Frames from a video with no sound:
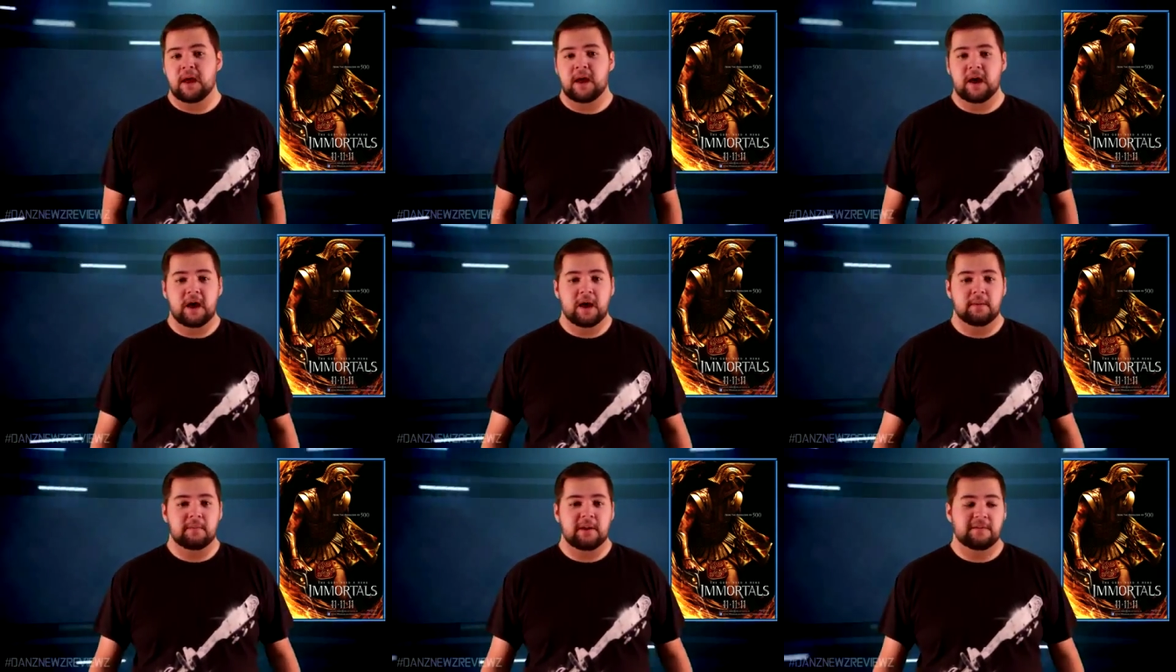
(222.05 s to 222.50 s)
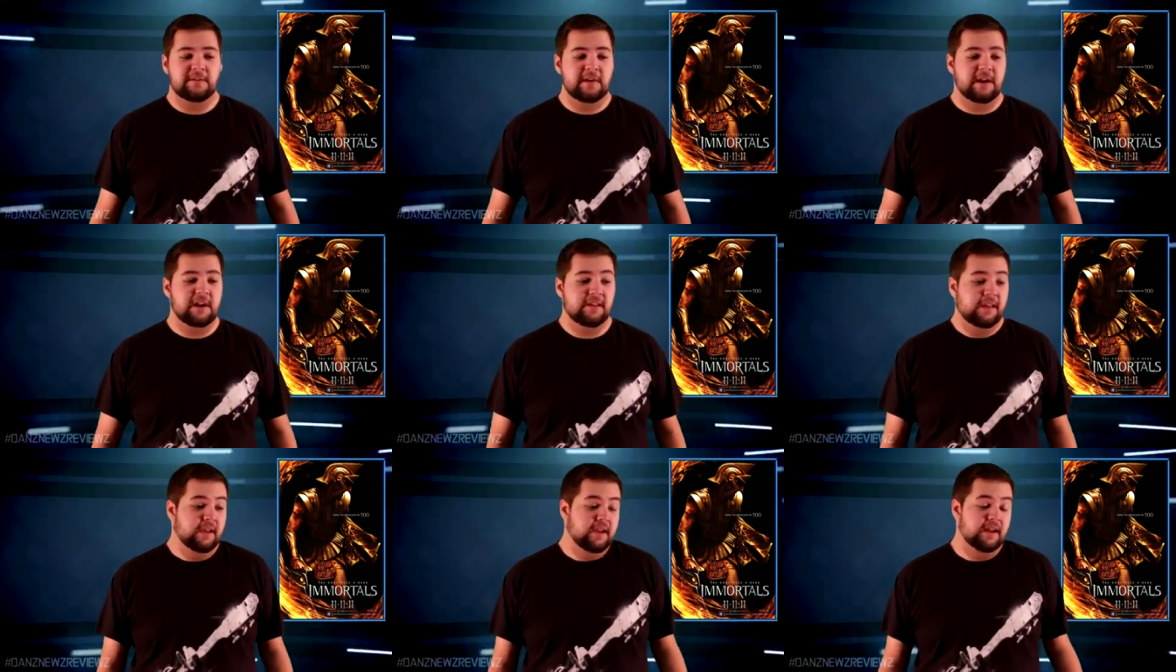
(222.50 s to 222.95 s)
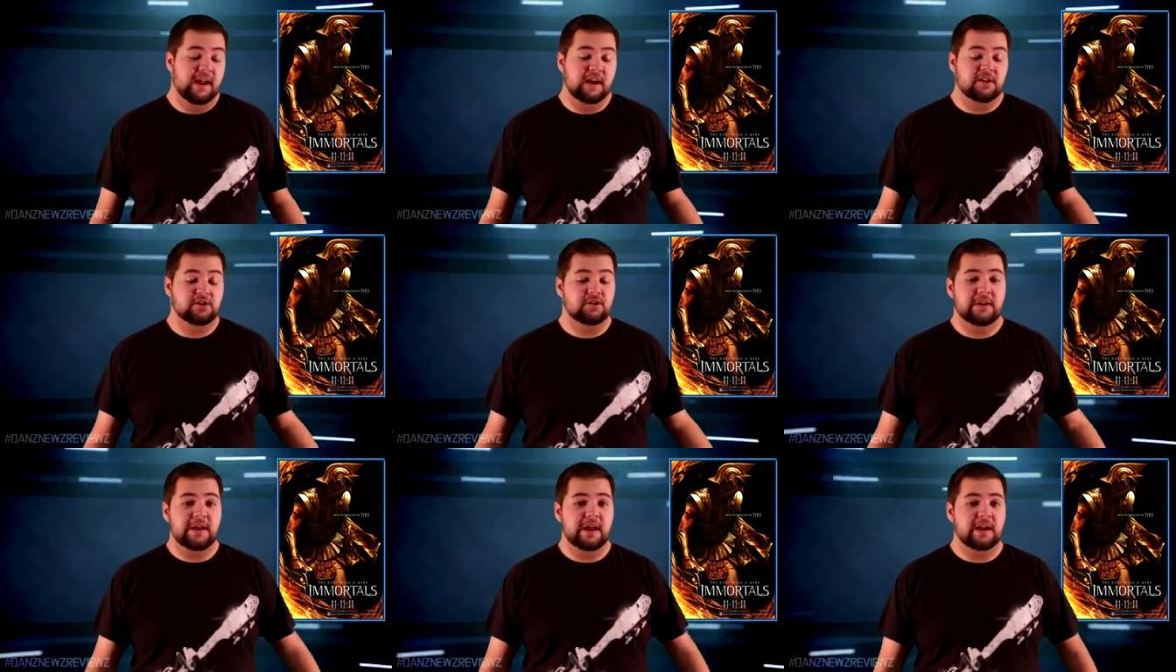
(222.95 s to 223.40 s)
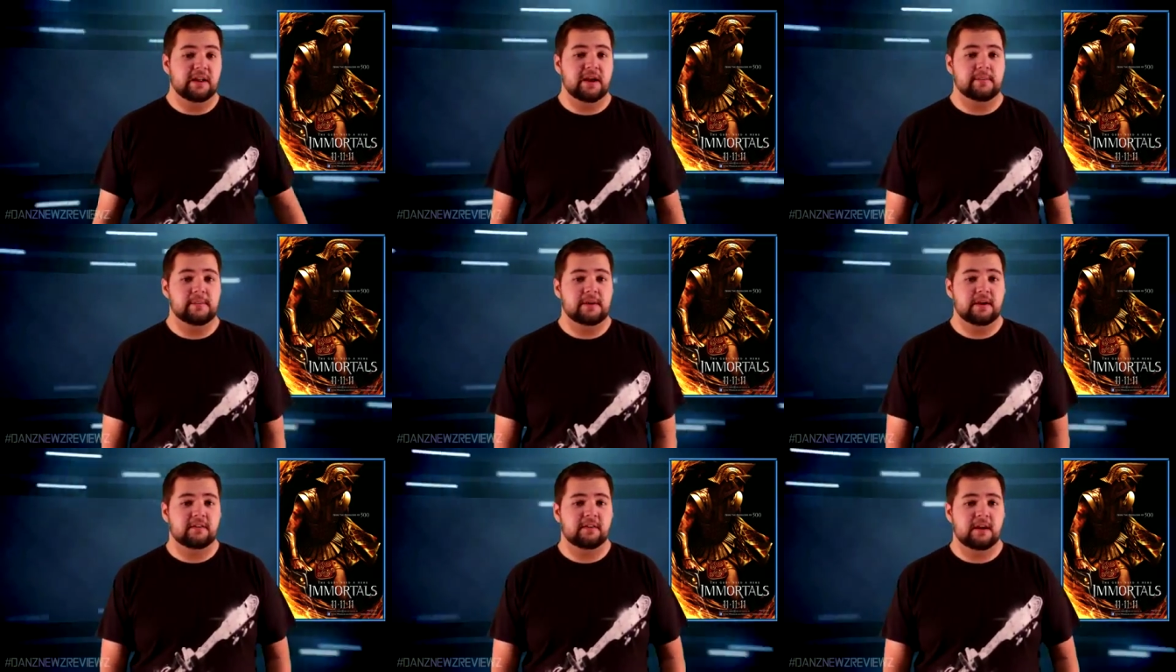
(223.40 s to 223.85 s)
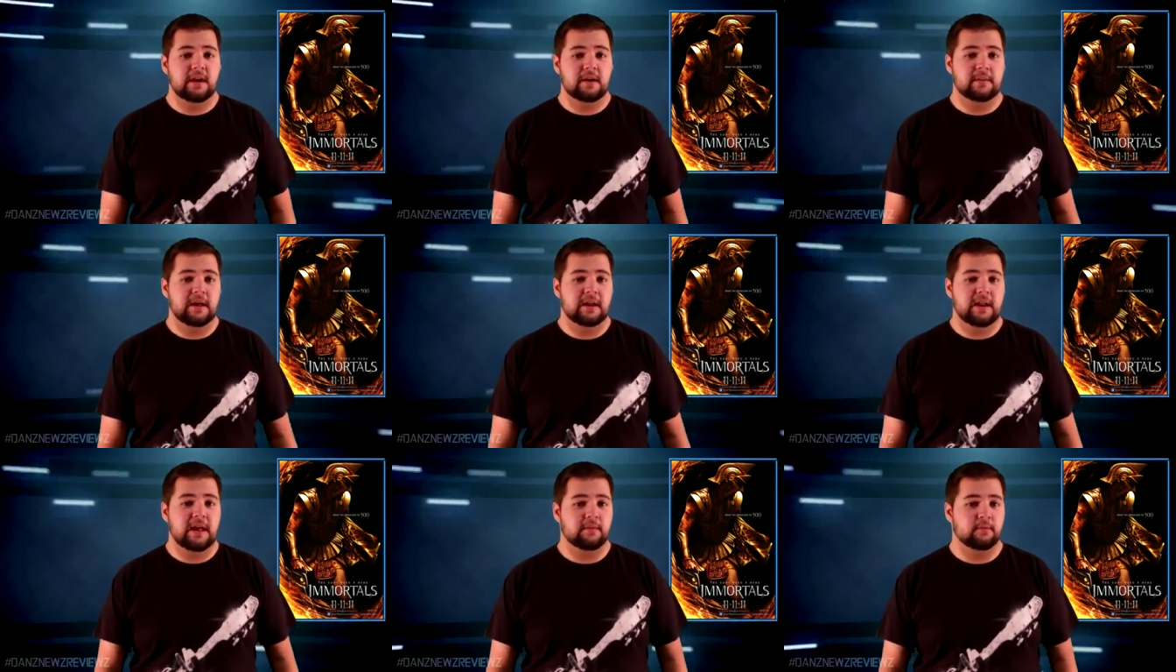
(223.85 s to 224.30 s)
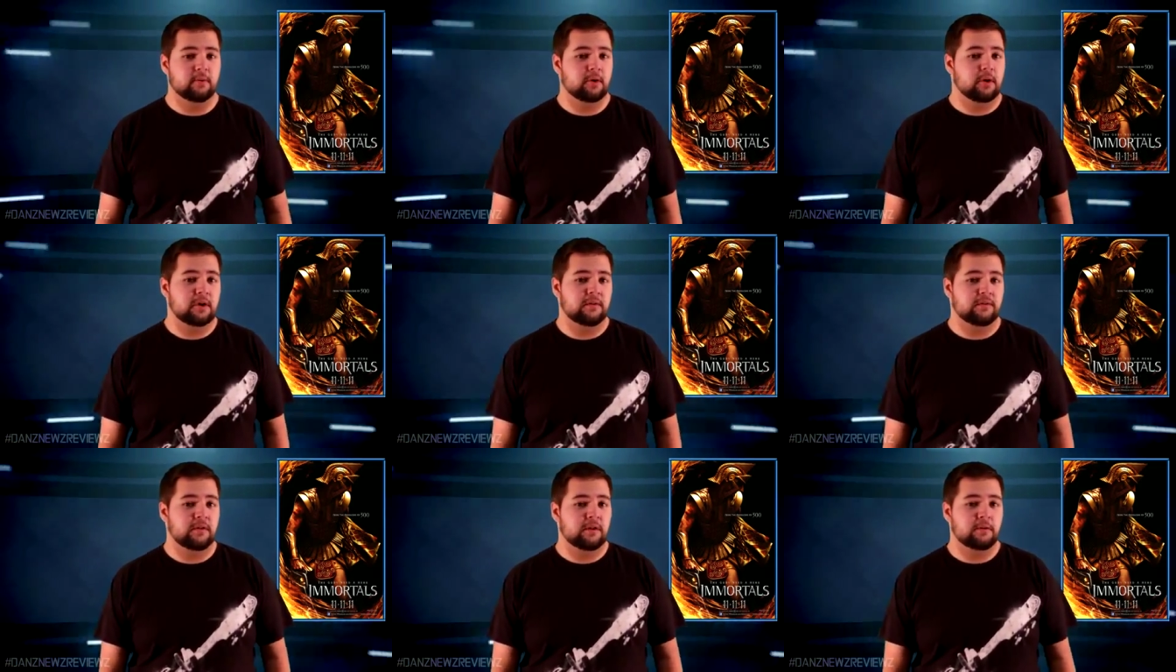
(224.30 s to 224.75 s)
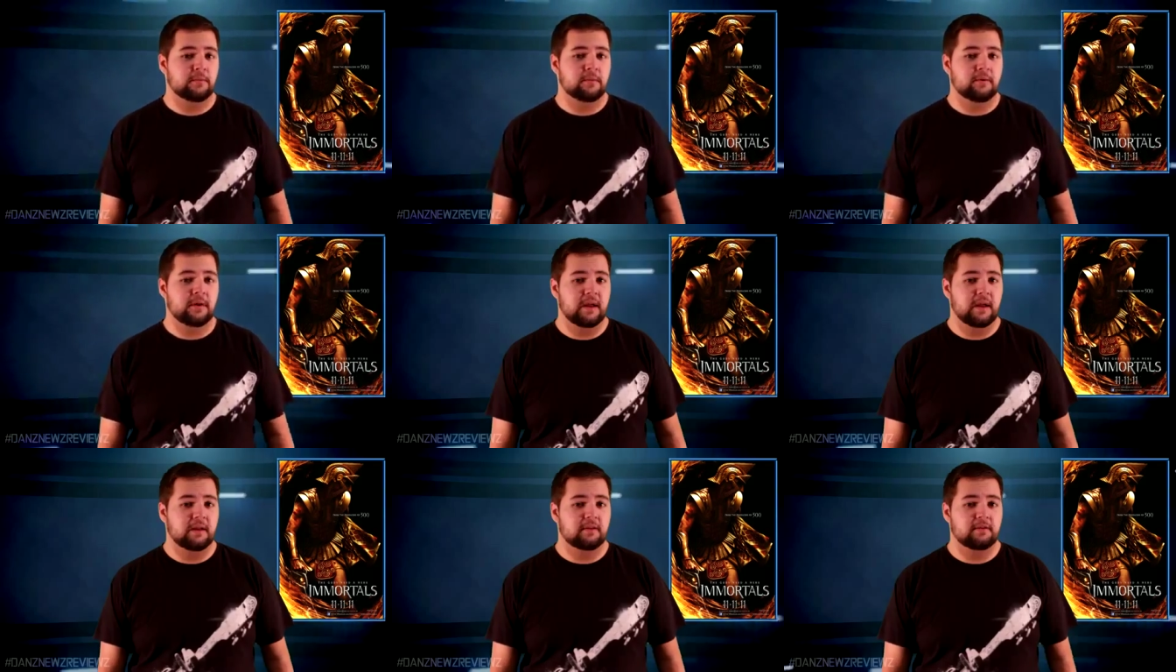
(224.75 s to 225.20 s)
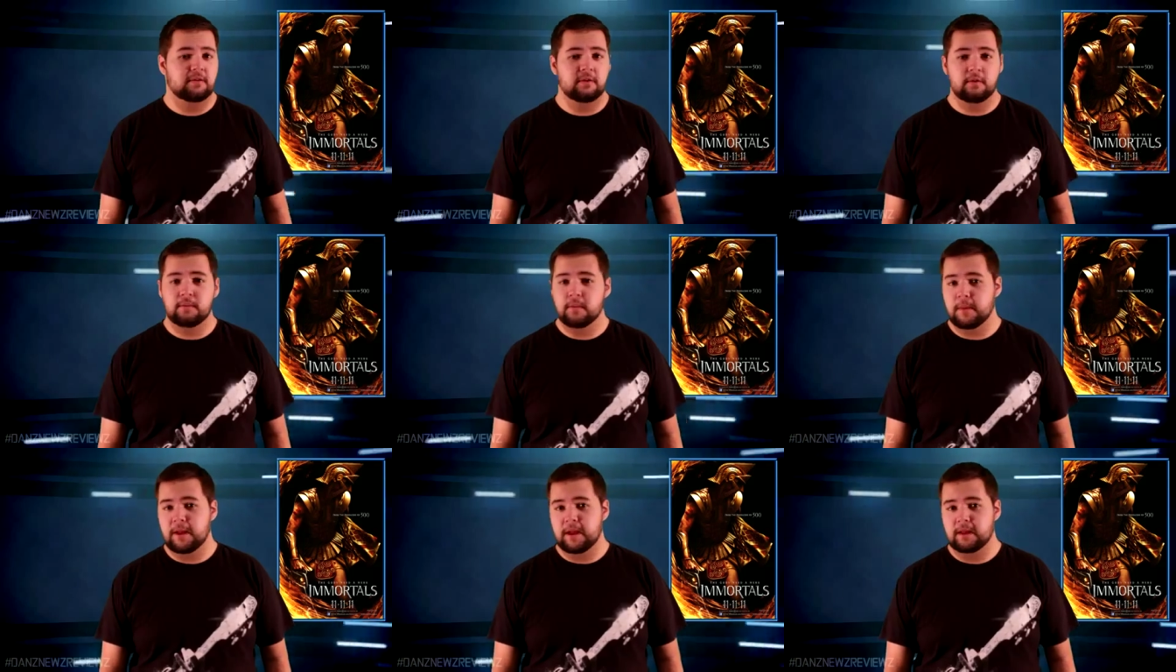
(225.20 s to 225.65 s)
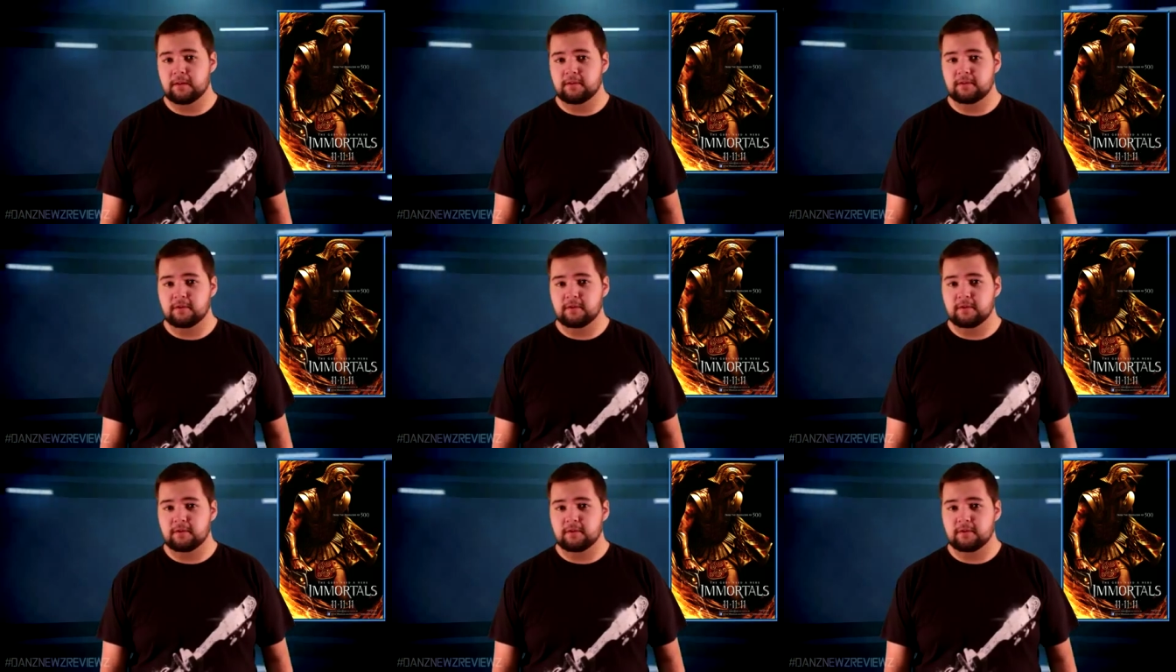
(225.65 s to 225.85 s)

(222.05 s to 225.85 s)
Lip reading: And if anything, it actually kind of got me excited about Henry Cavill playing Superman.